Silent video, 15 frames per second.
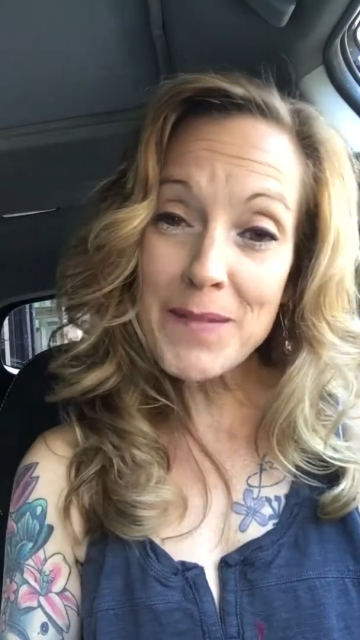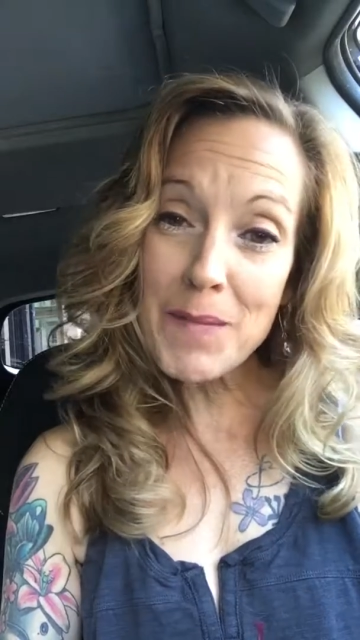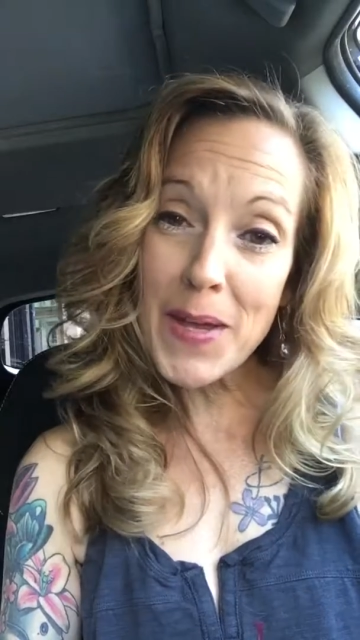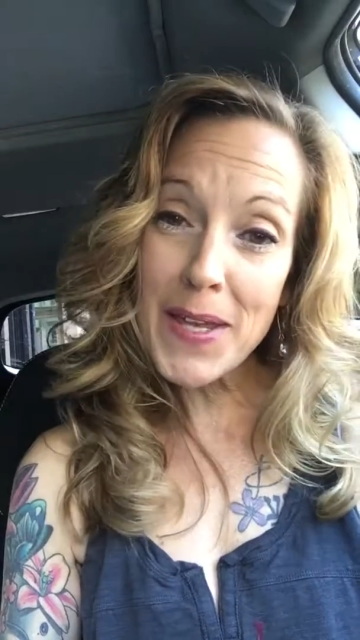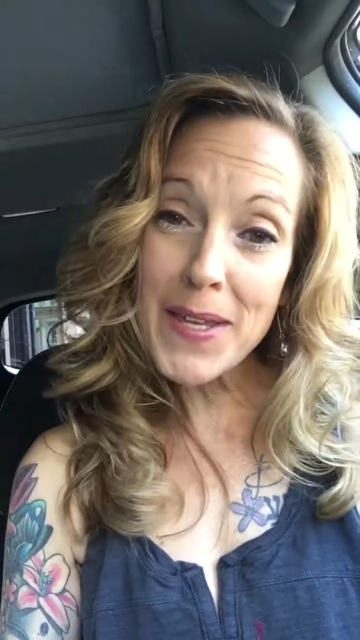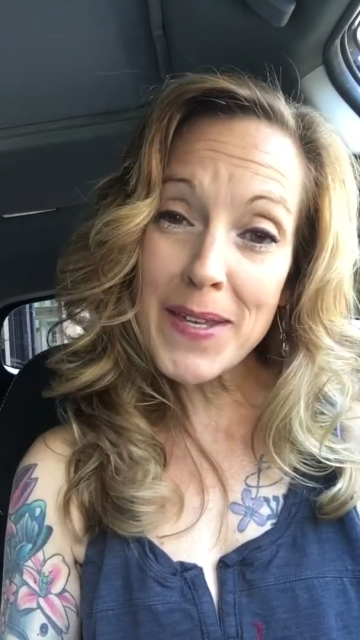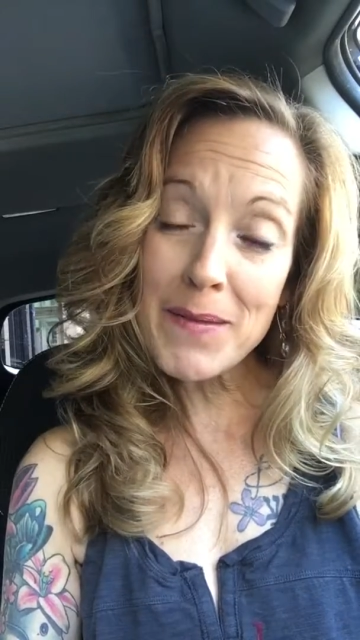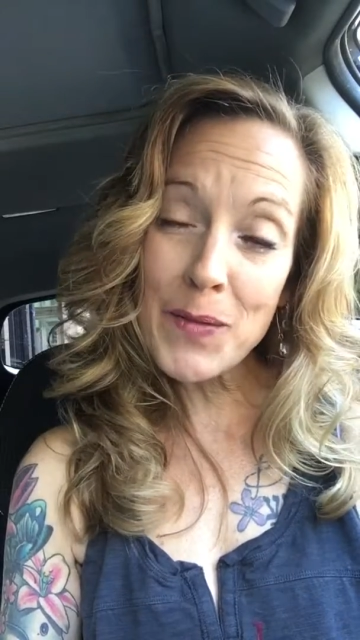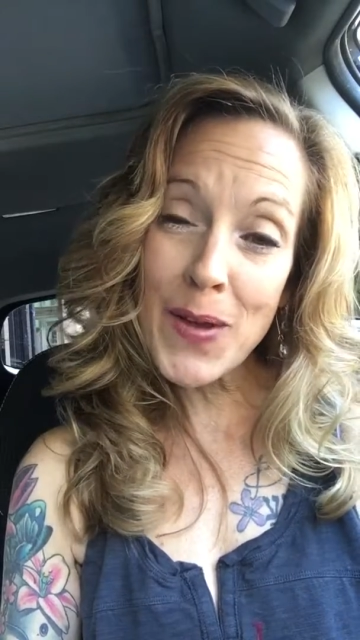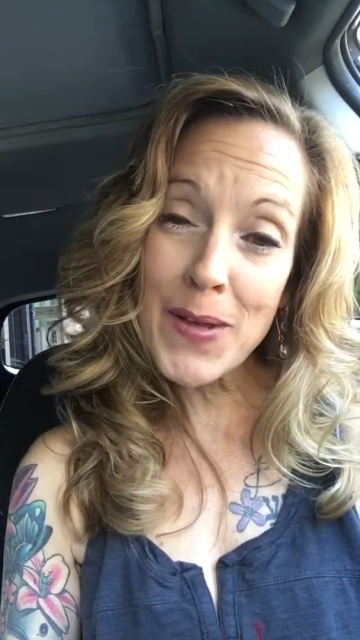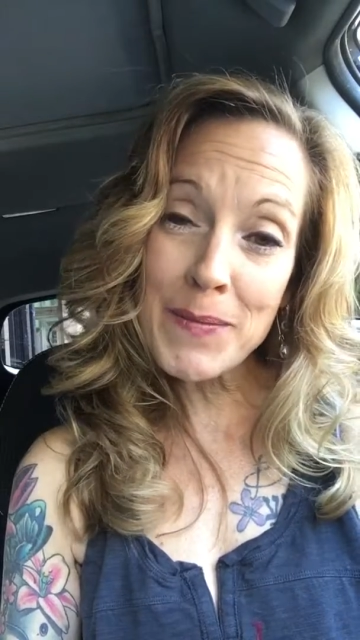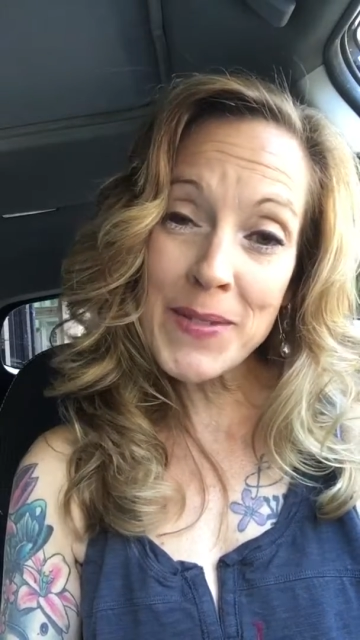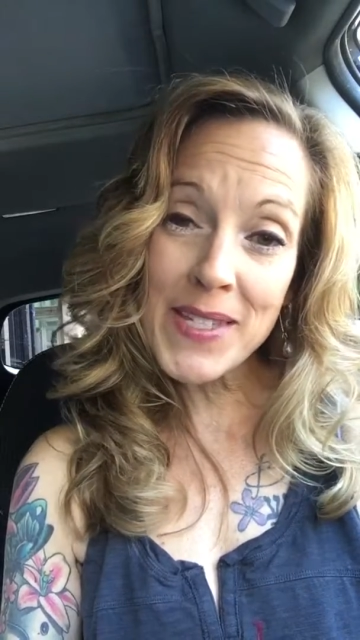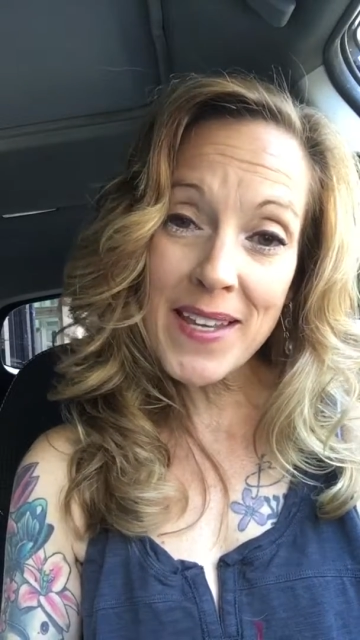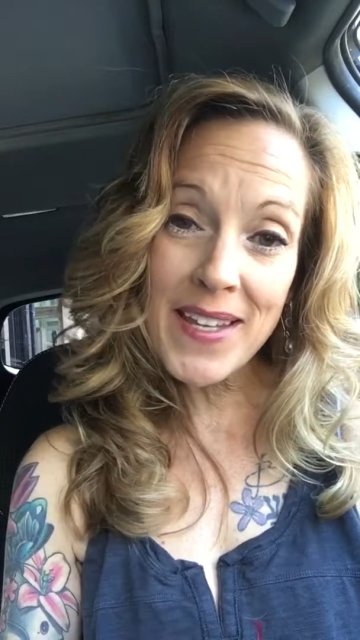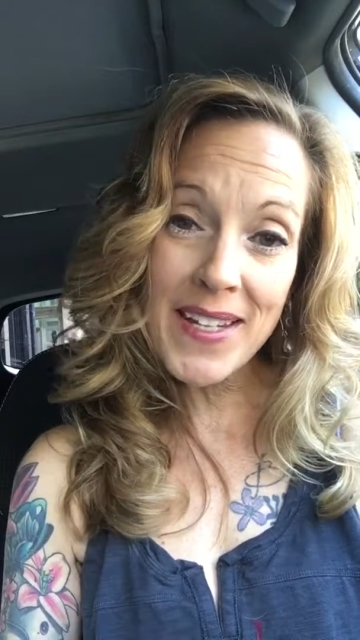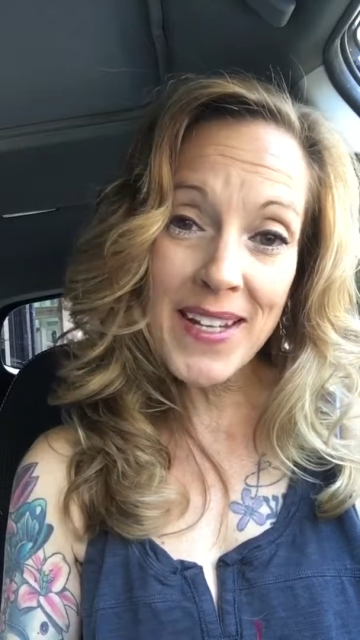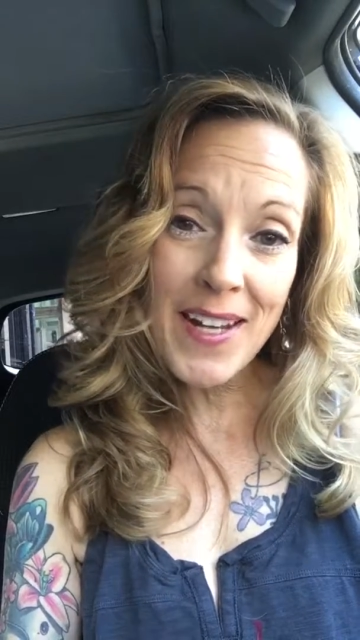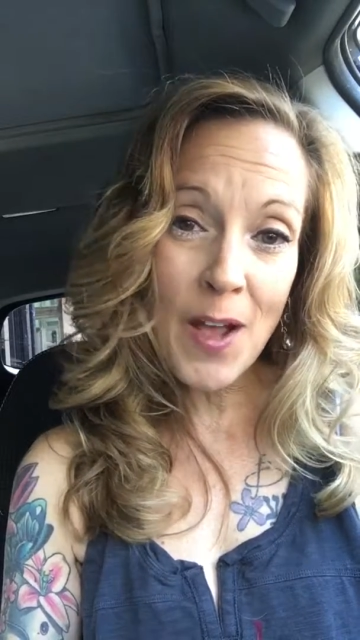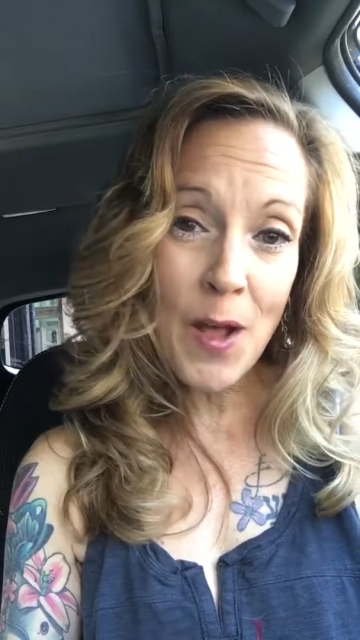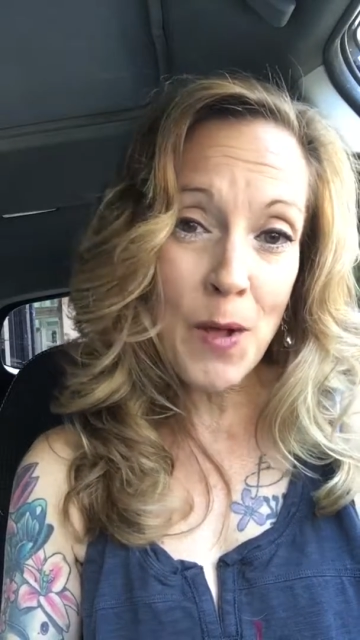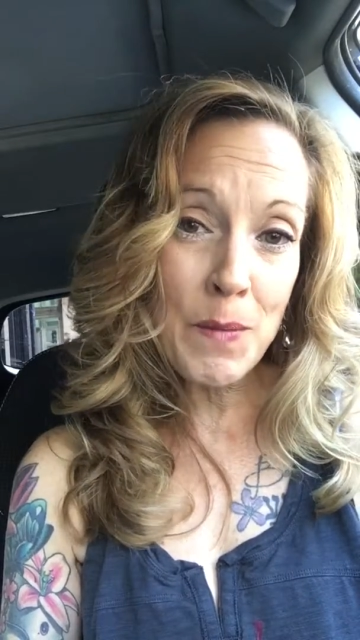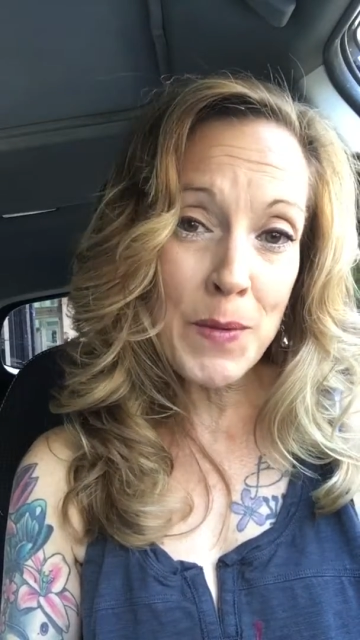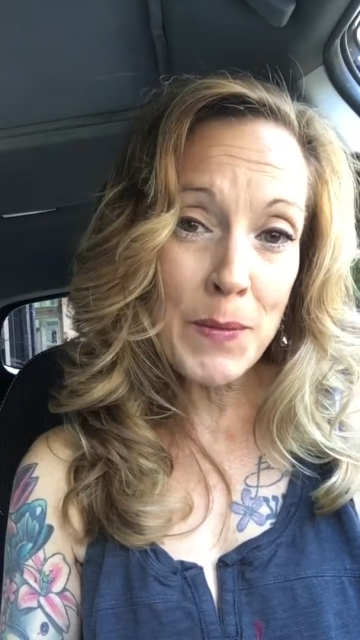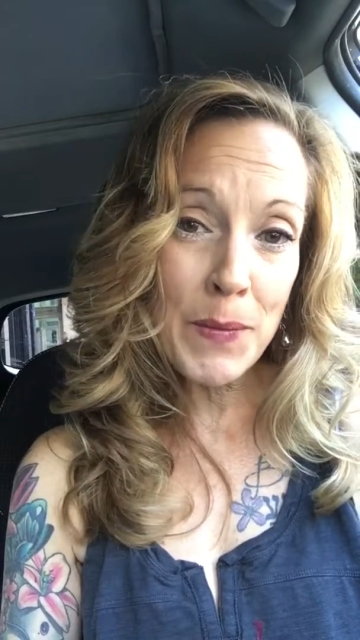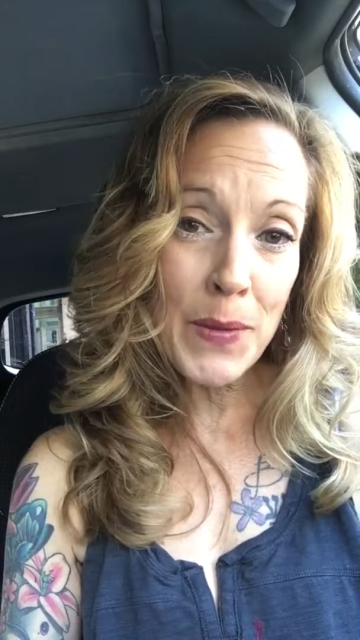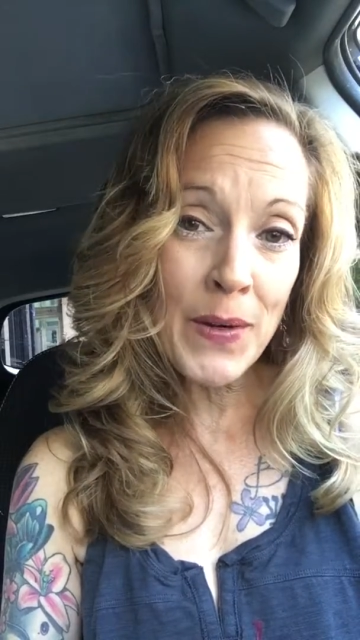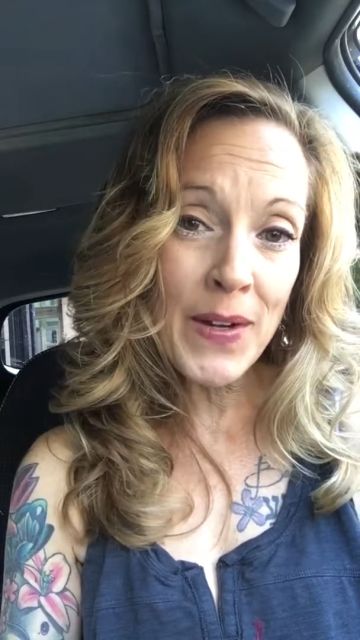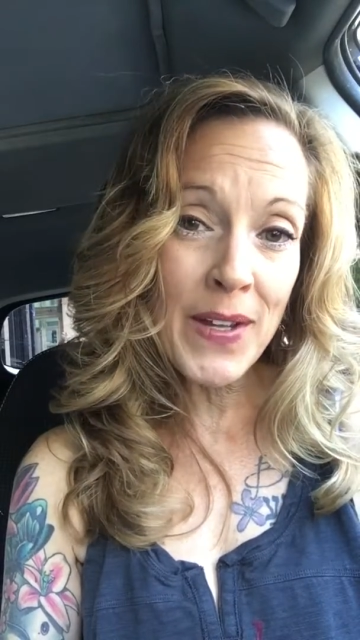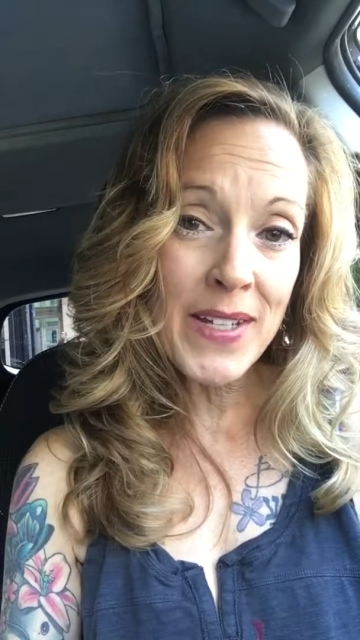my website at
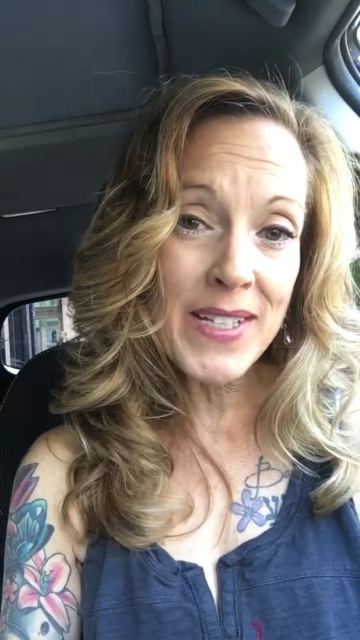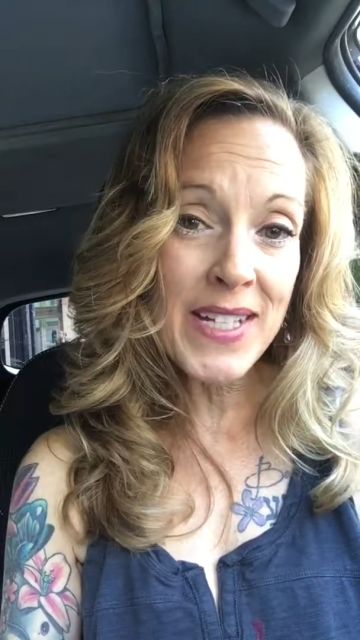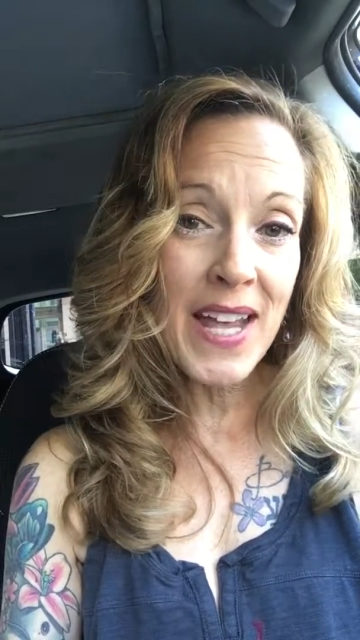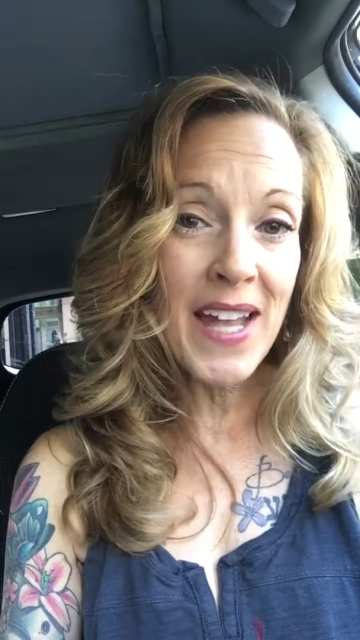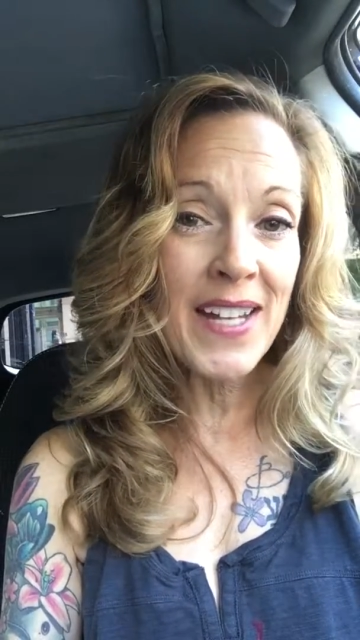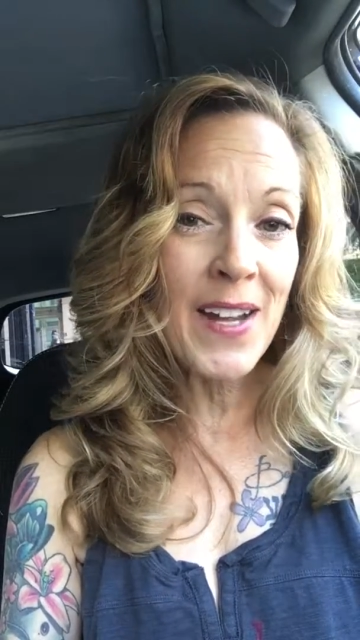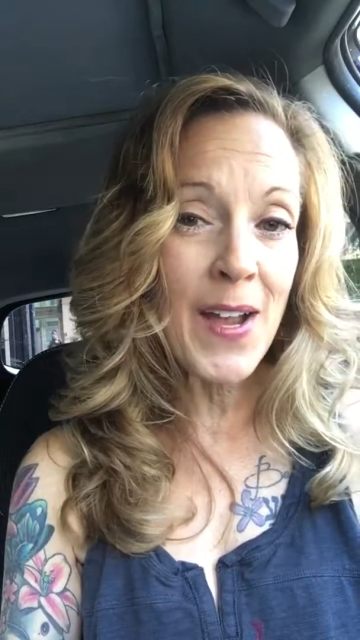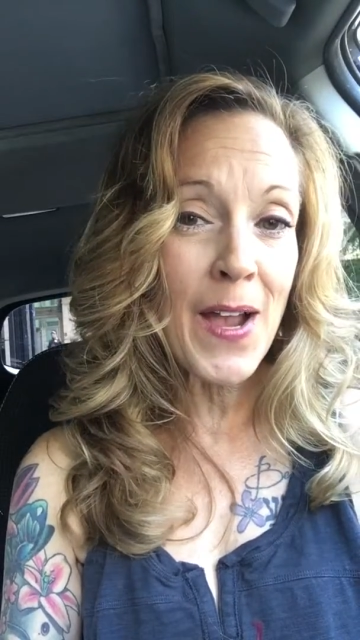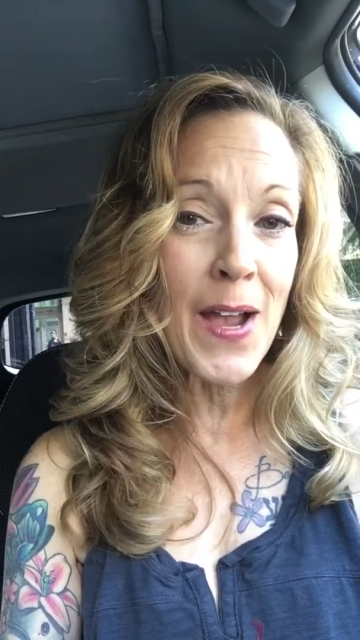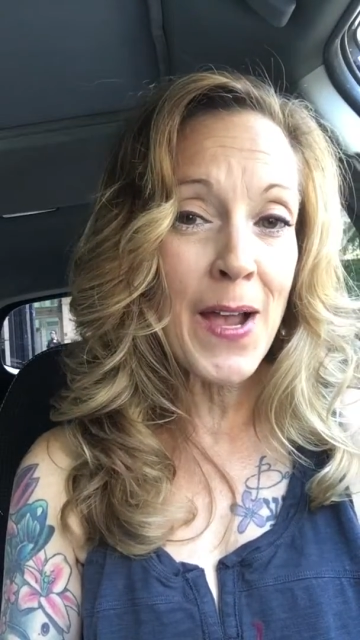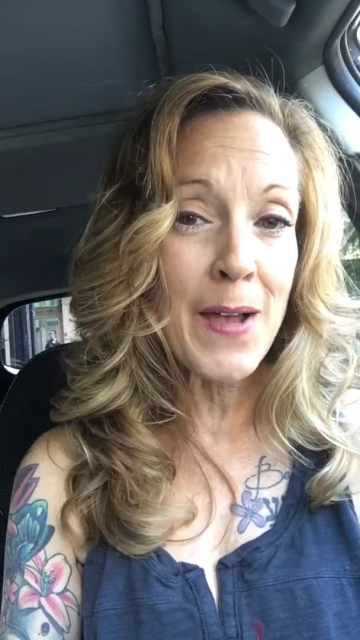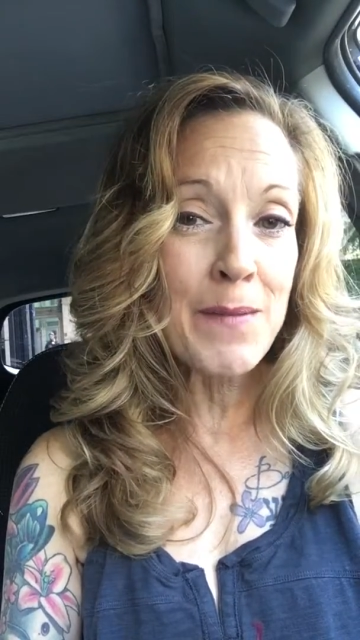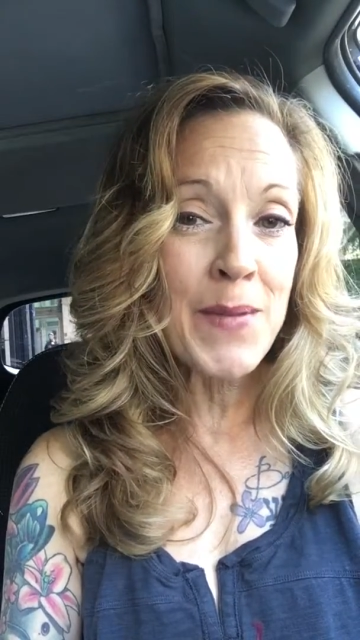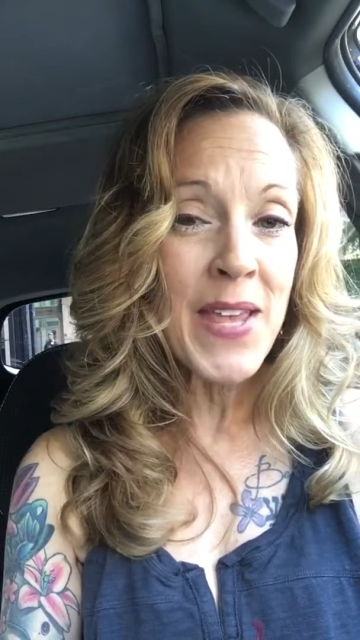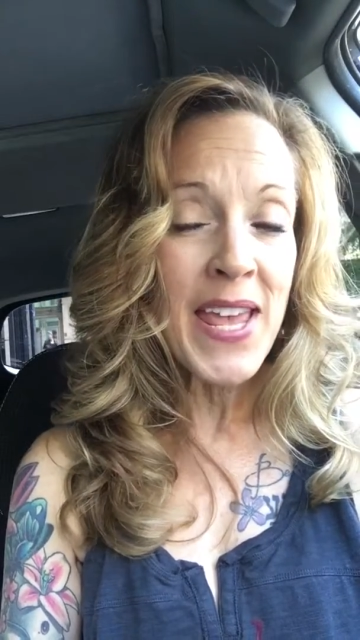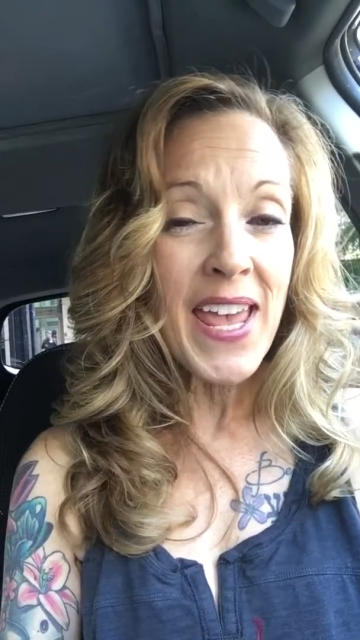almapura.com,